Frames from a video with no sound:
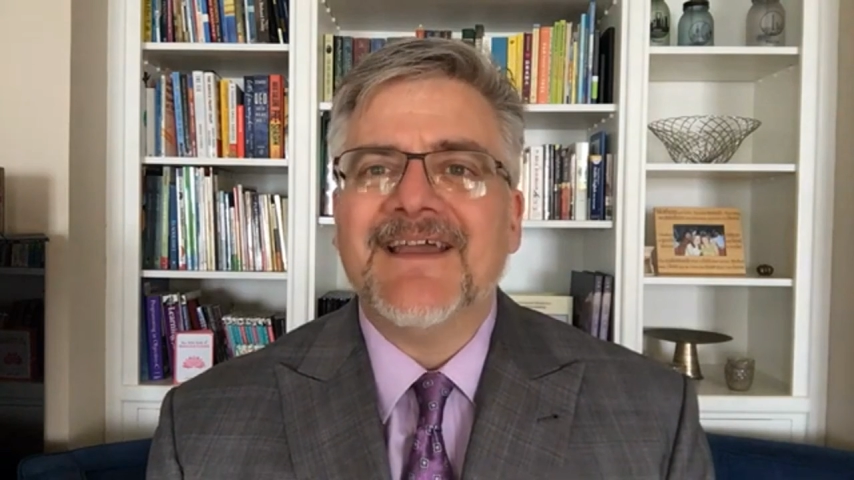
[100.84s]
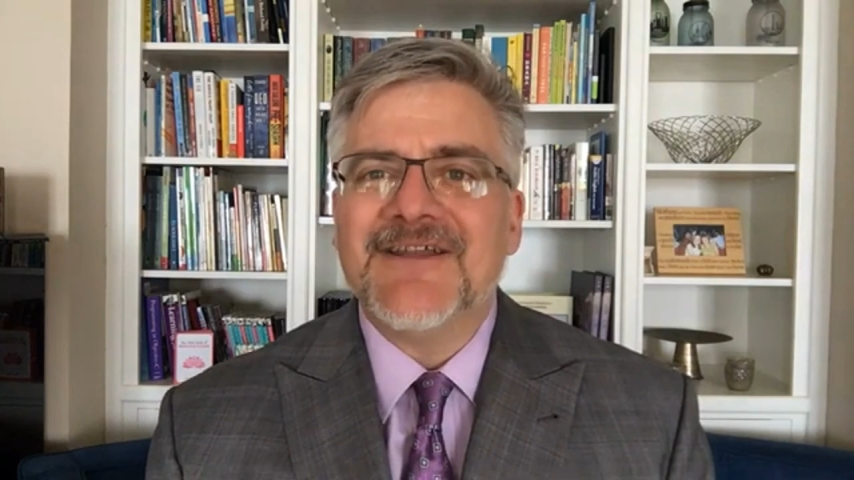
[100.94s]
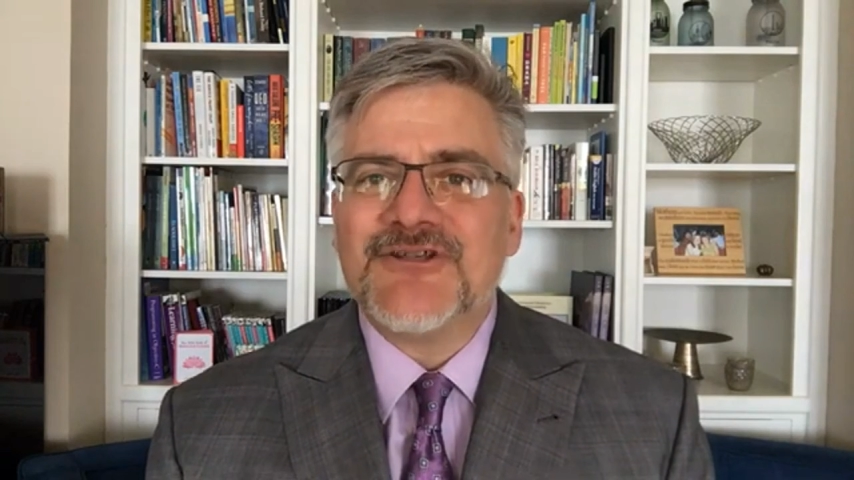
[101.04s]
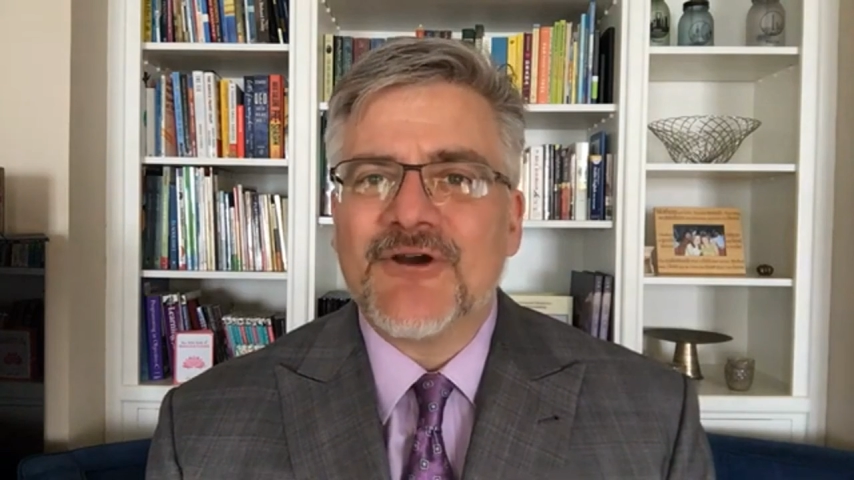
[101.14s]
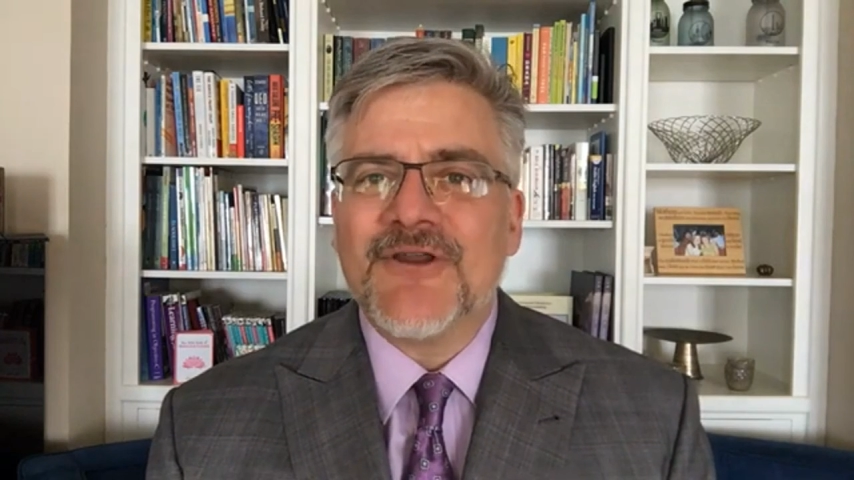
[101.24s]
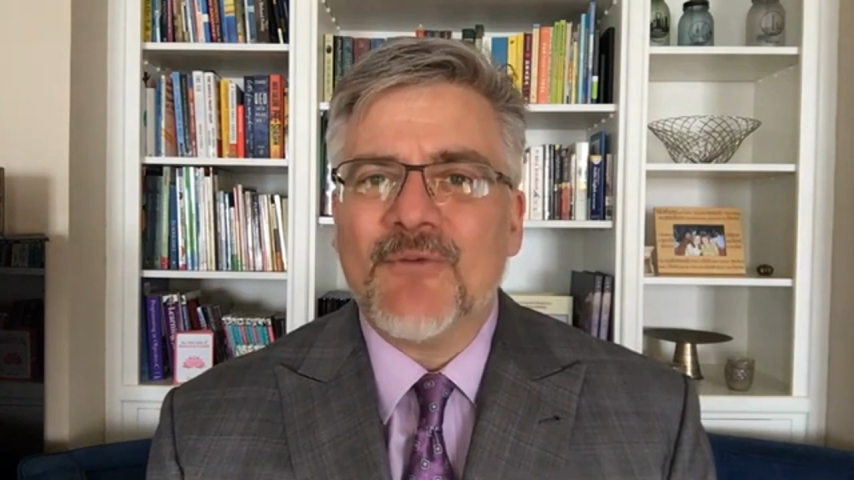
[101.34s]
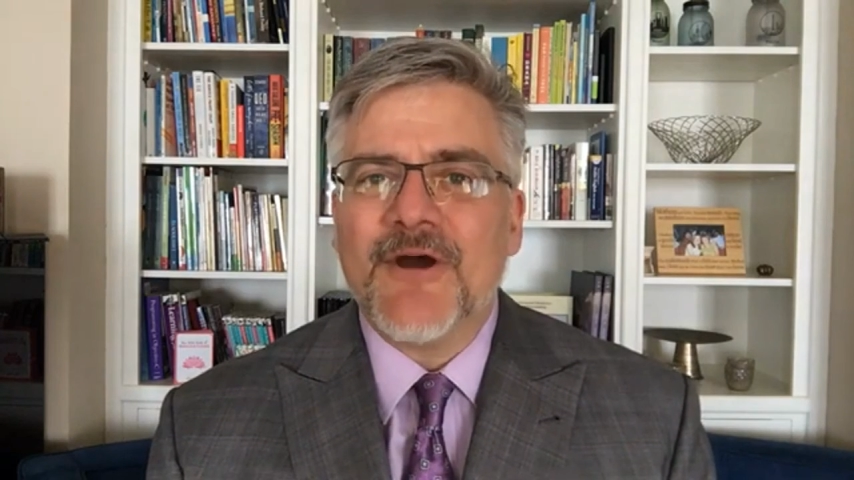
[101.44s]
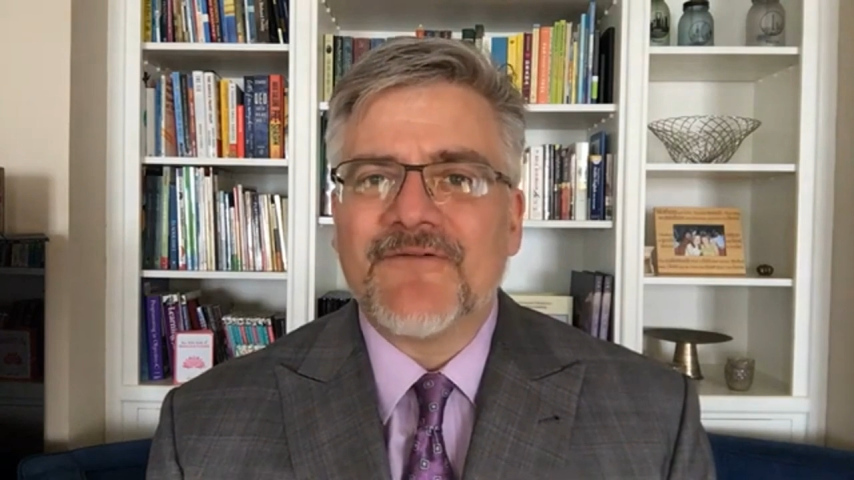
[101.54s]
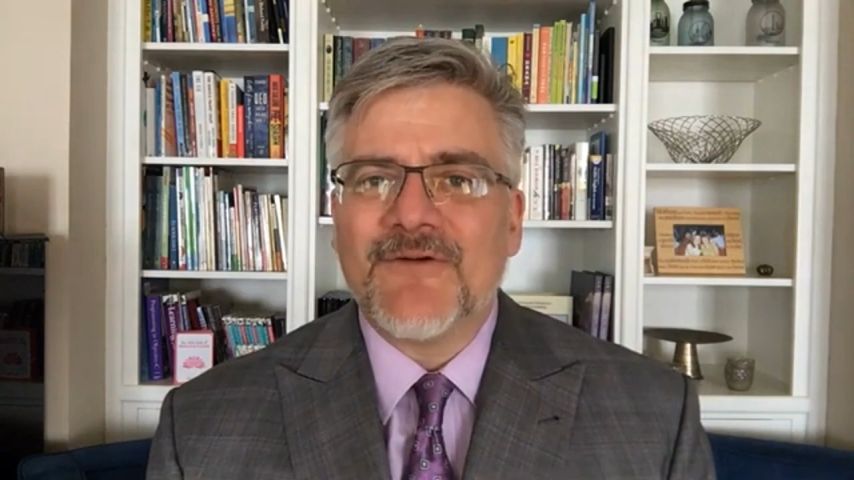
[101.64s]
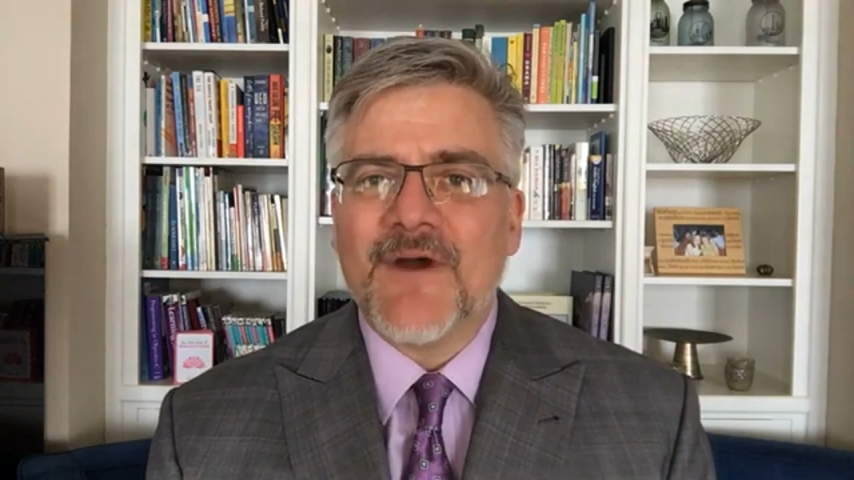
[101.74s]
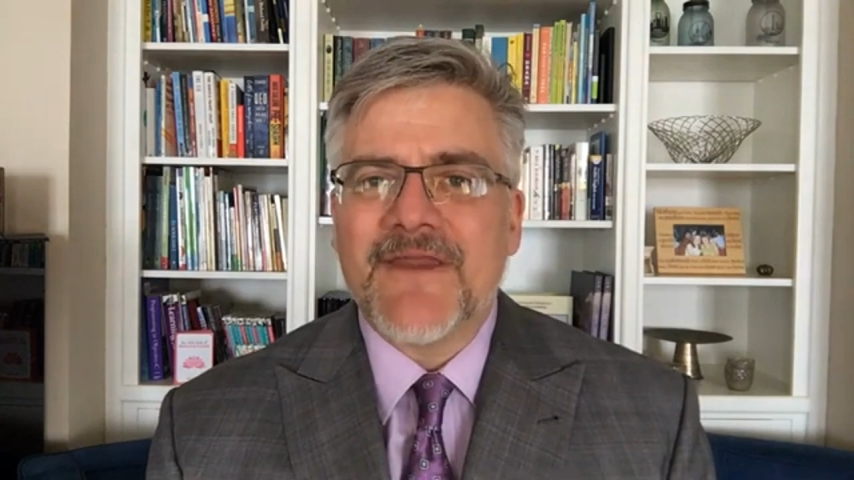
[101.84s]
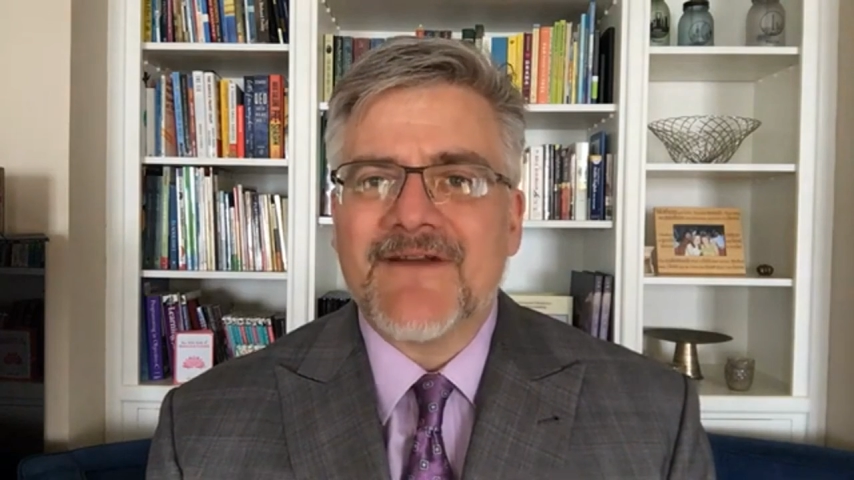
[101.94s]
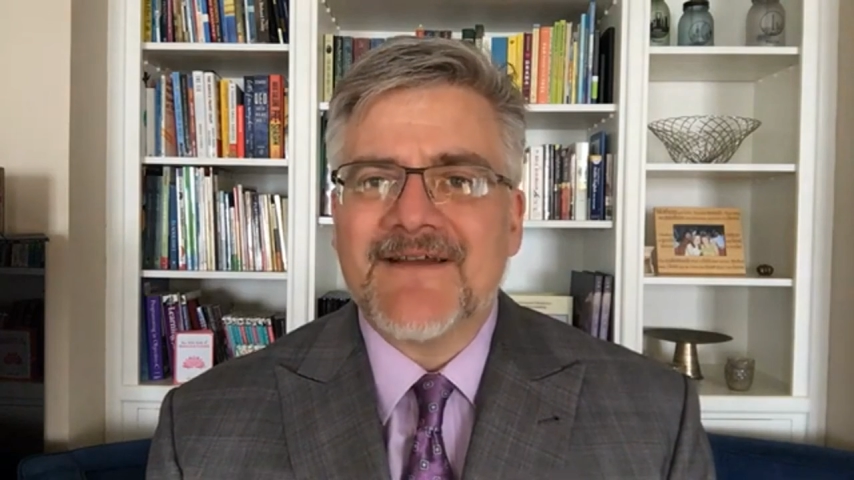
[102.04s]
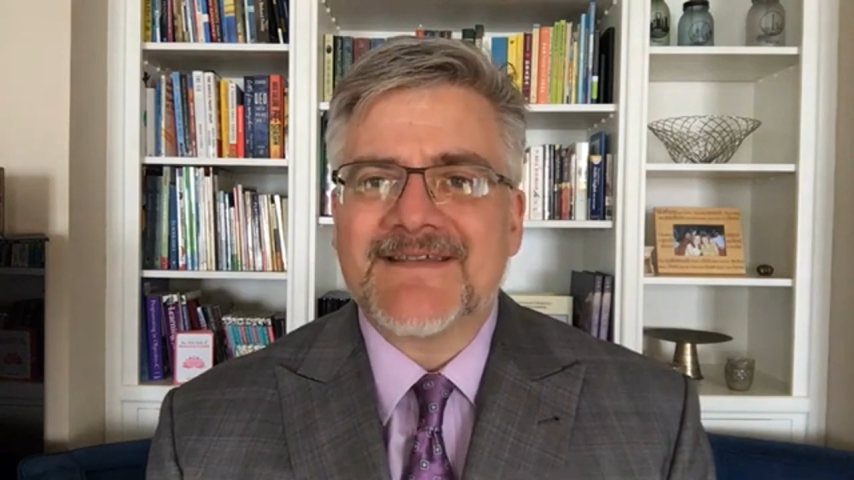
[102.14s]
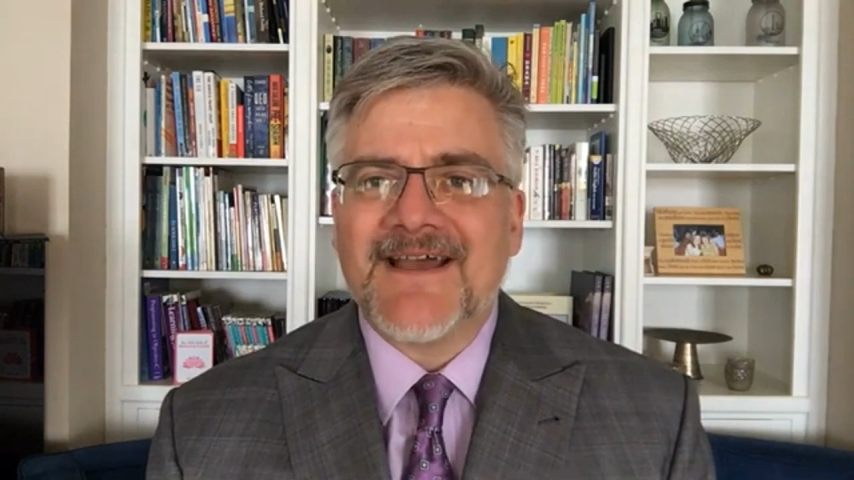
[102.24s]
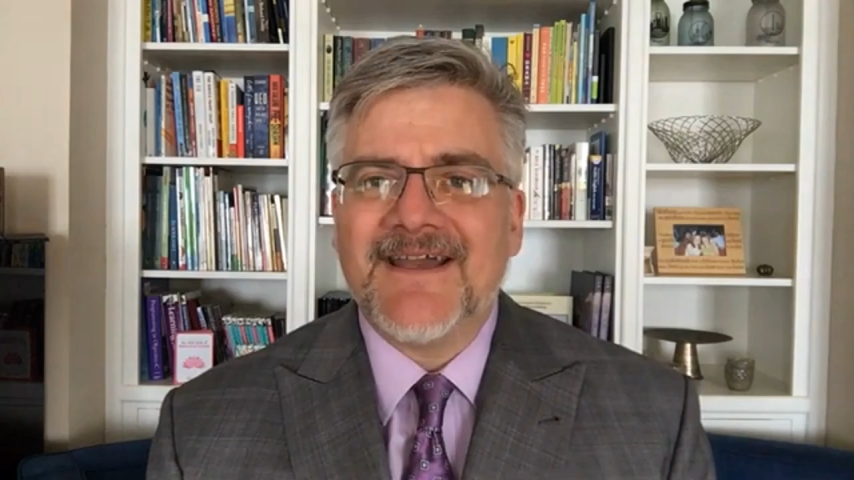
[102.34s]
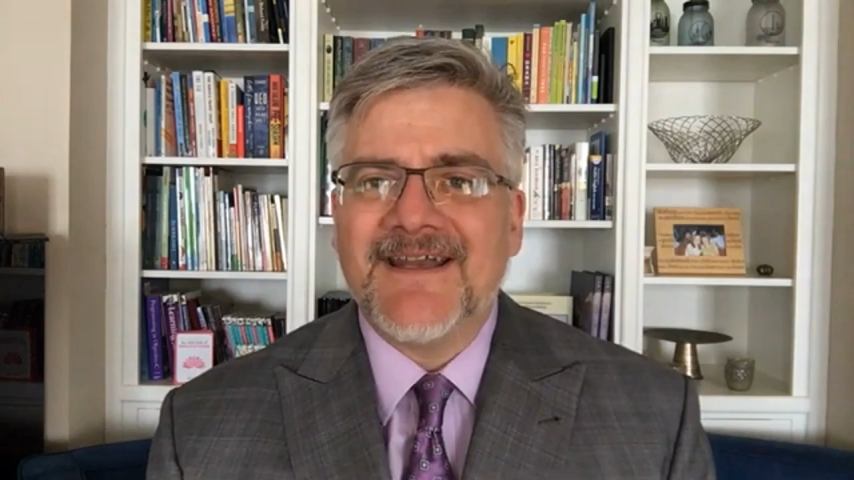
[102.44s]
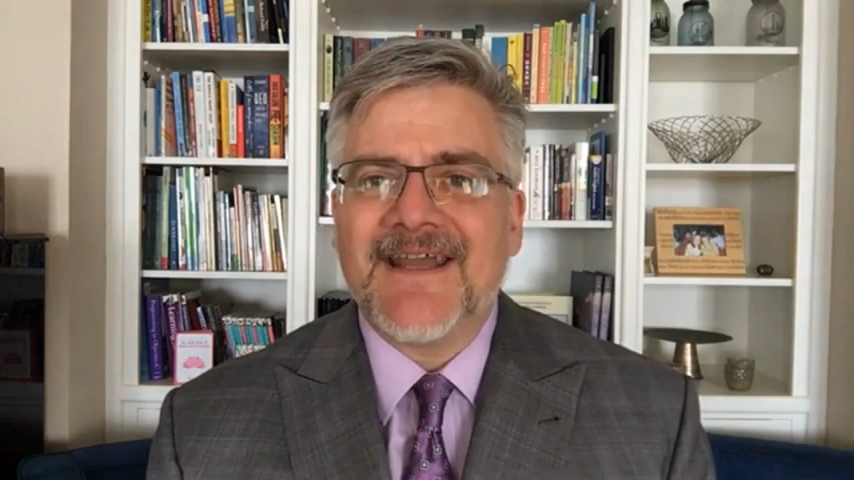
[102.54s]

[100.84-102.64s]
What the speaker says: Enjoy the wonderful weather outside